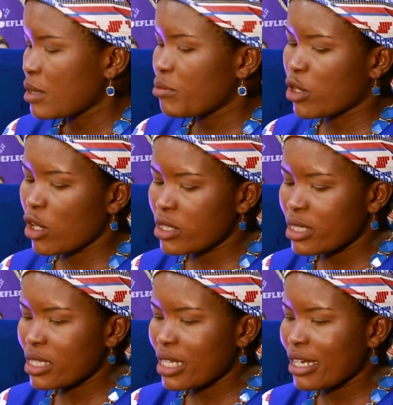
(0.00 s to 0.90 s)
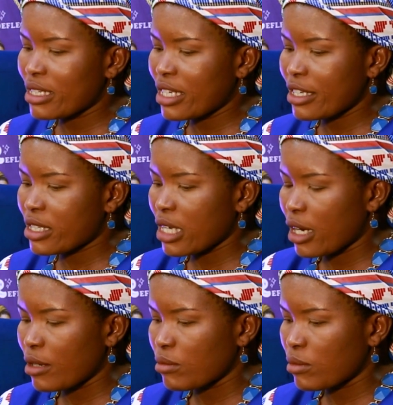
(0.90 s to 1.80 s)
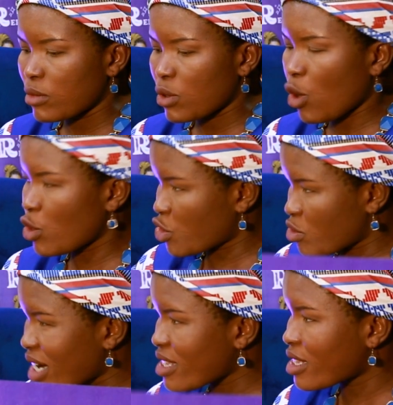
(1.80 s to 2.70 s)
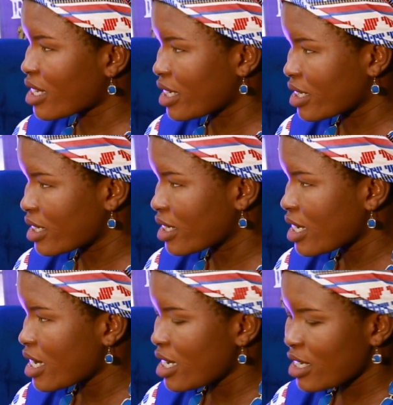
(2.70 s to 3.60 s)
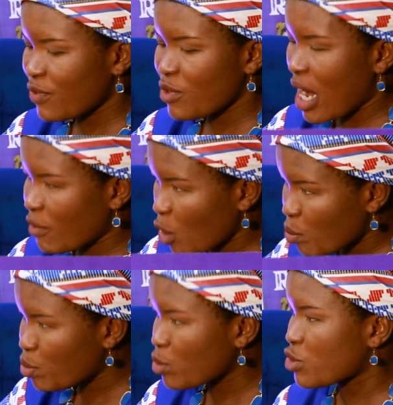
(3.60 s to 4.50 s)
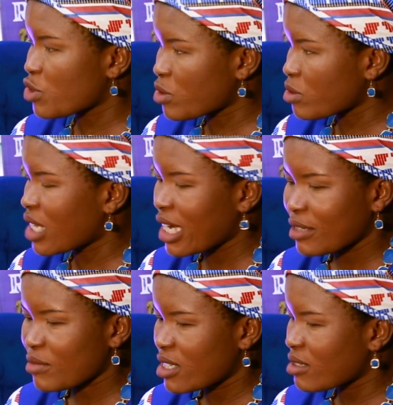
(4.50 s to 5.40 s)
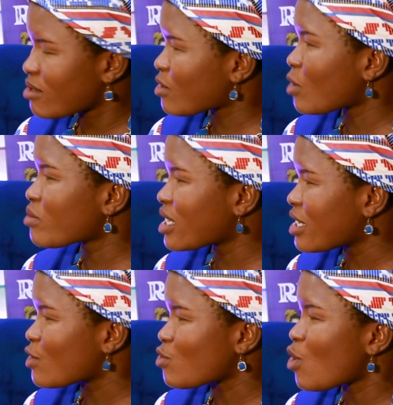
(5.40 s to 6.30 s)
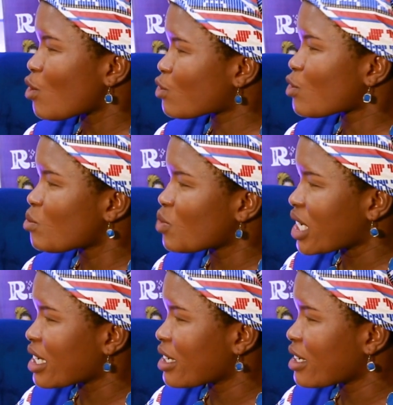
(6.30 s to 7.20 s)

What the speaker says: Because there's this cultural thing. If you have not pushed, then something is wrong somewhere.